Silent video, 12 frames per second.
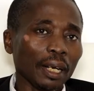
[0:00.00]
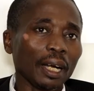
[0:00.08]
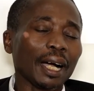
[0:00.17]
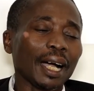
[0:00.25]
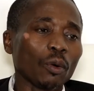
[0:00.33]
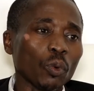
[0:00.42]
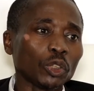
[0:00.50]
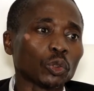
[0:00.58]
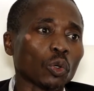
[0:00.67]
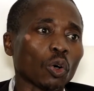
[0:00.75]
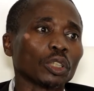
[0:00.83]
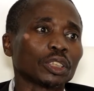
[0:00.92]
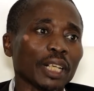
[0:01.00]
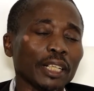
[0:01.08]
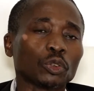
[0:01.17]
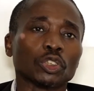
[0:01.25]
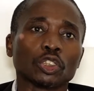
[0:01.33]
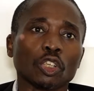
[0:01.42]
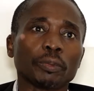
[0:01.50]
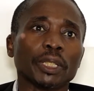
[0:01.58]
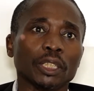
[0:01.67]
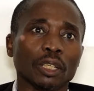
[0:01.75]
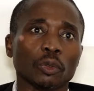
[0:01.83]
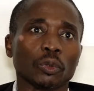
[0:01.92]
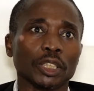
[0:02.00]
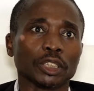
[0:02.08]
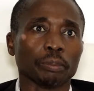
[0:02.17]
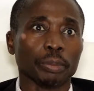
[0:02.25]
I went to court trying to stop the inauguration